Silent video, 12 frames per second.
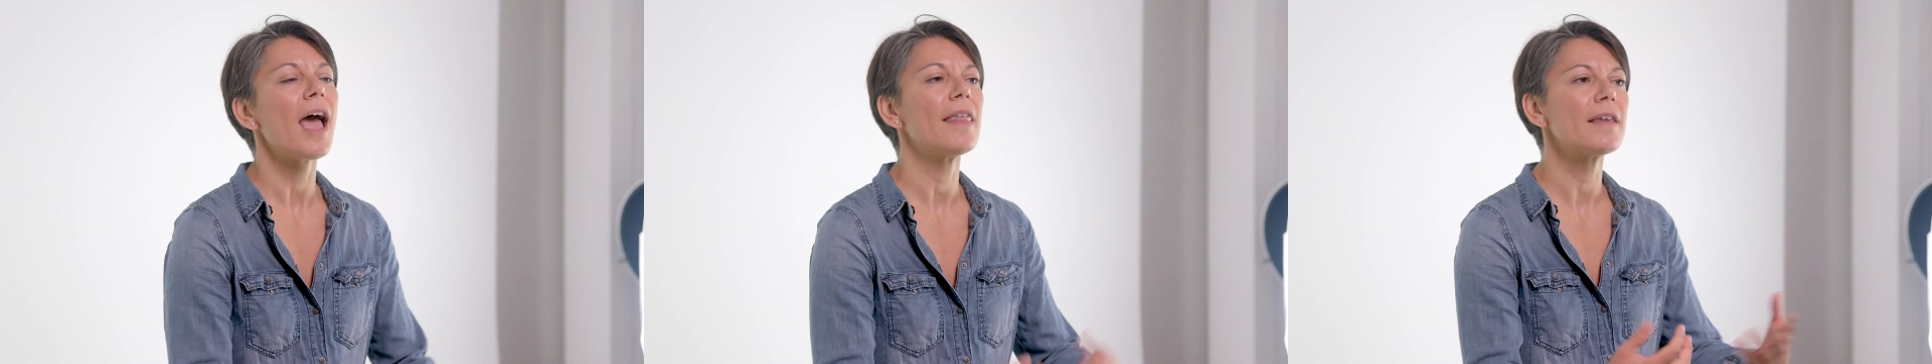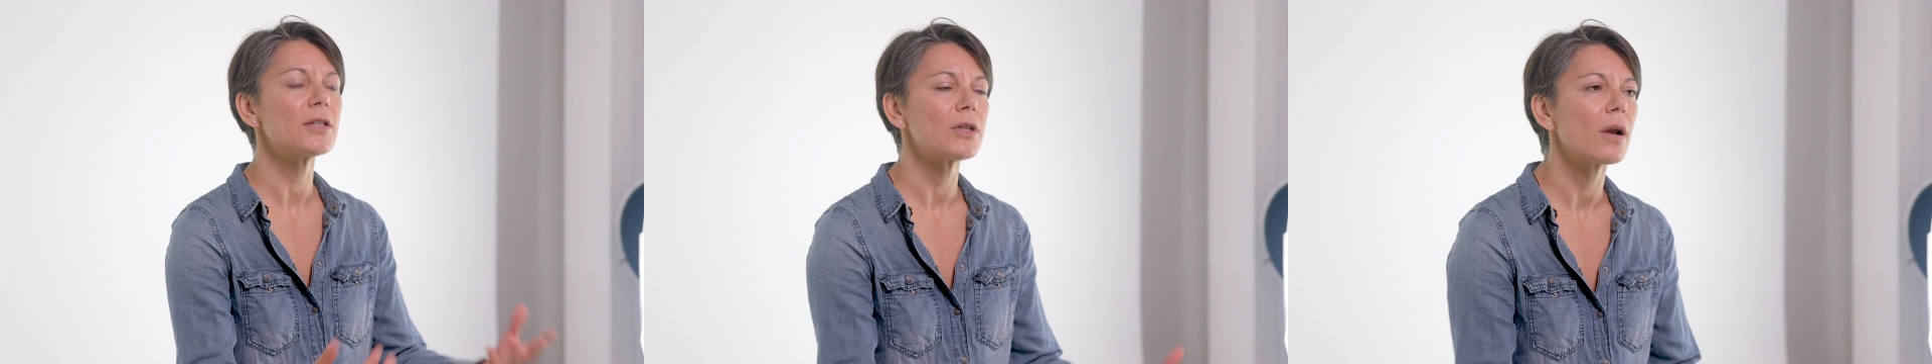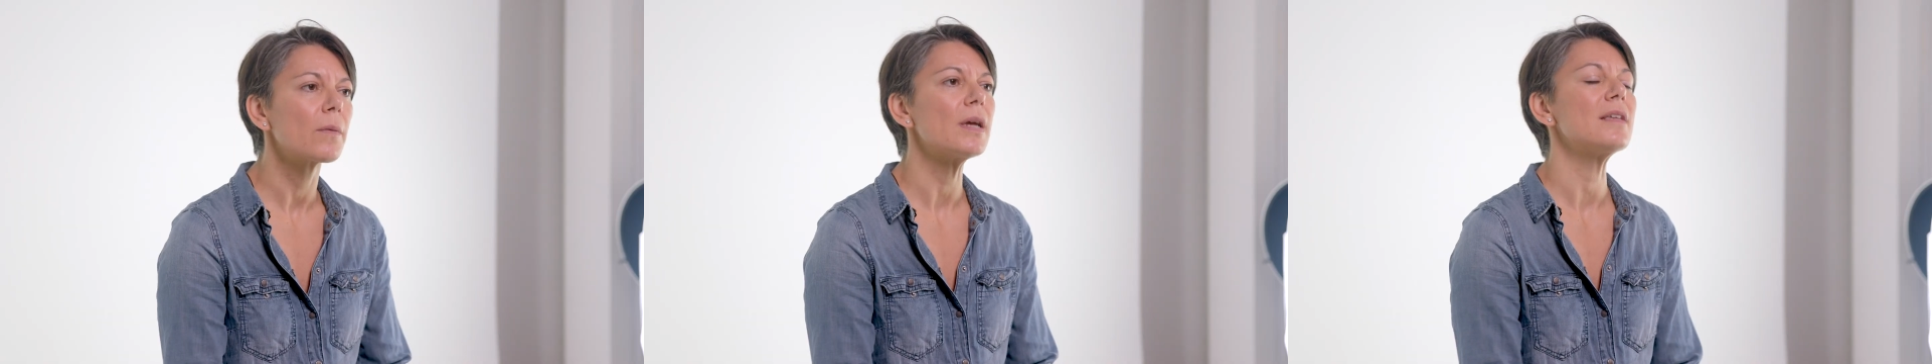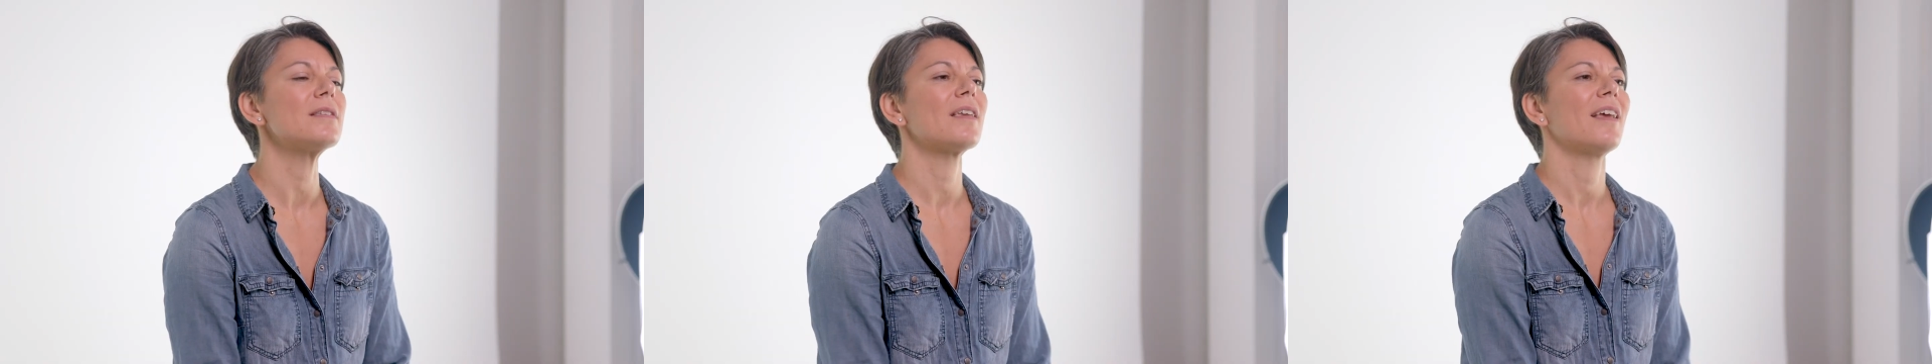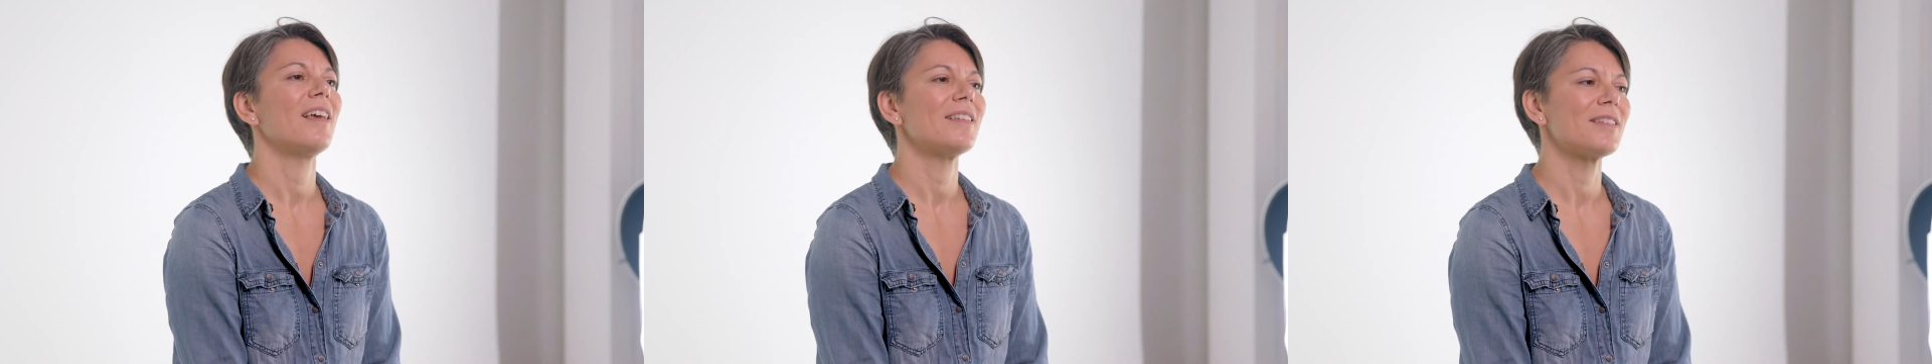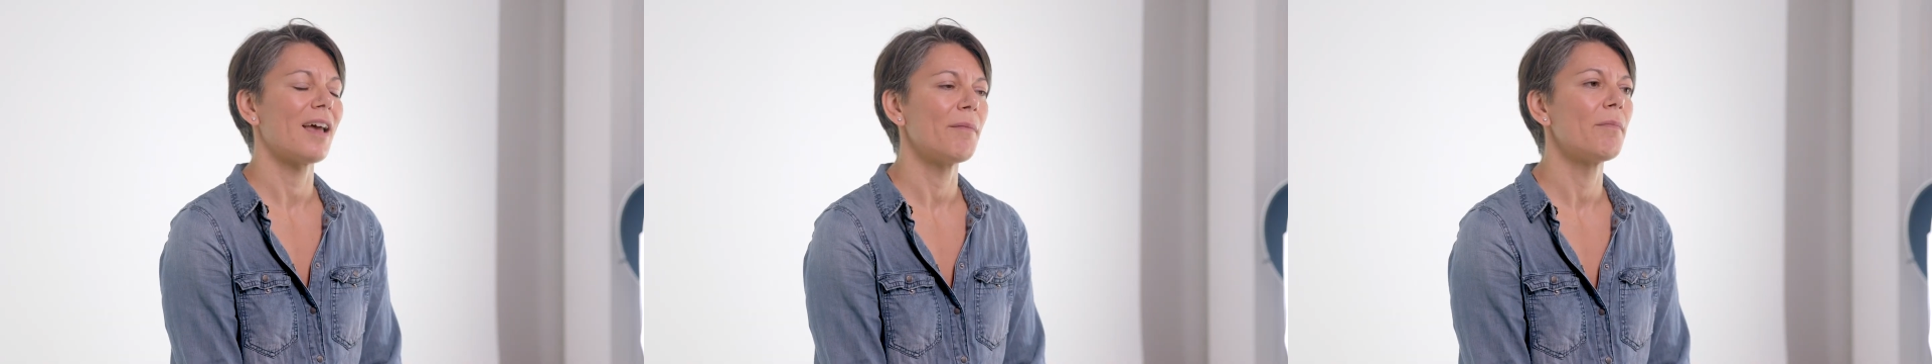and there is always
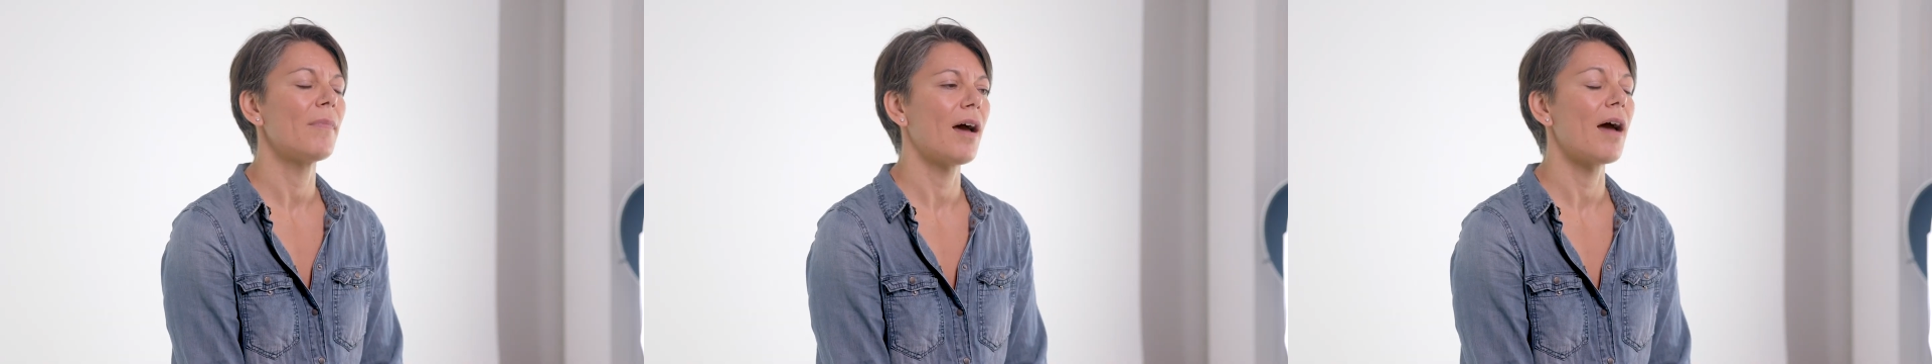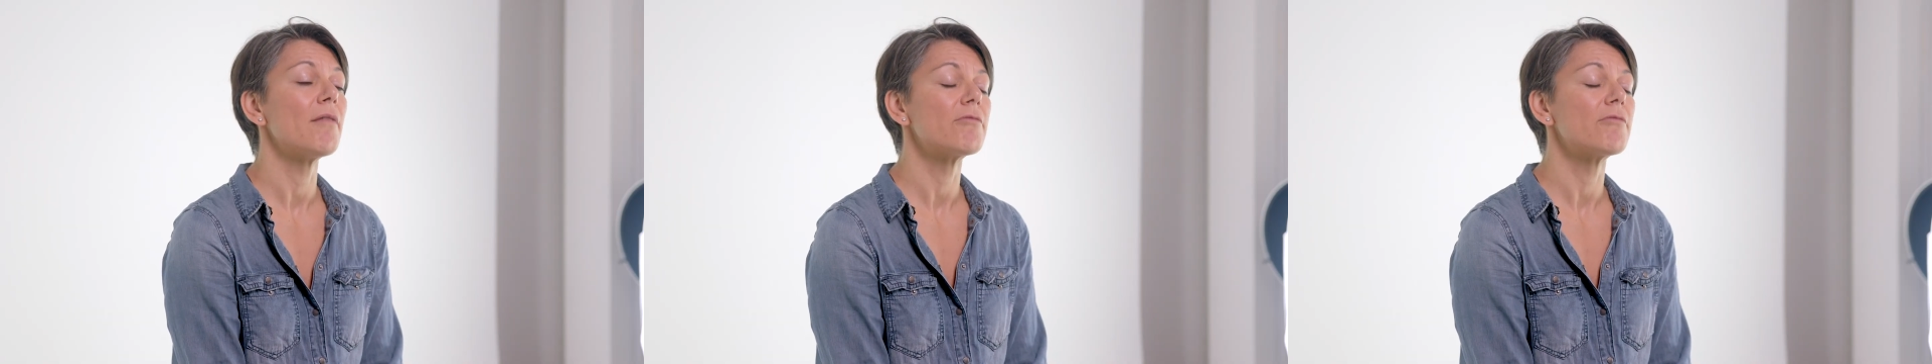some uh,